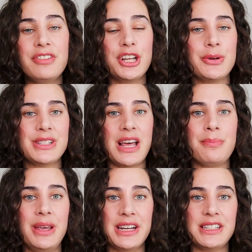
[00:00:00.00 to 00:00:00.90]
video is
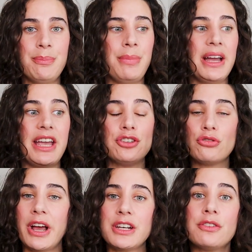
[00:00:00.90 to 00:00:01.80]
then picked up by a
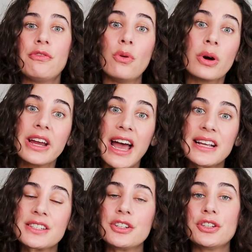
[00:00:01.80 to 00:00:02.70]
trend
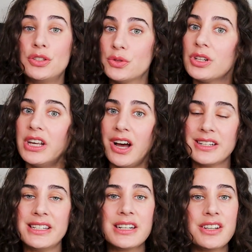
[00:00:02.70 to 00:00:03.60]
forecaster, usually
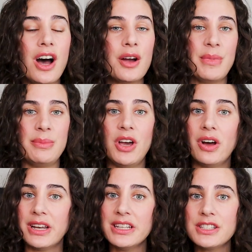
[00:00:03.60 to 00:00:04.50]
on TikTok, maybe
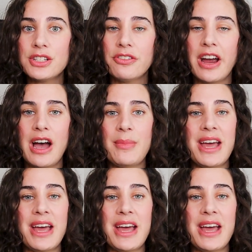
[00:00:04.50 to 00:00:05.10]
on Instagram,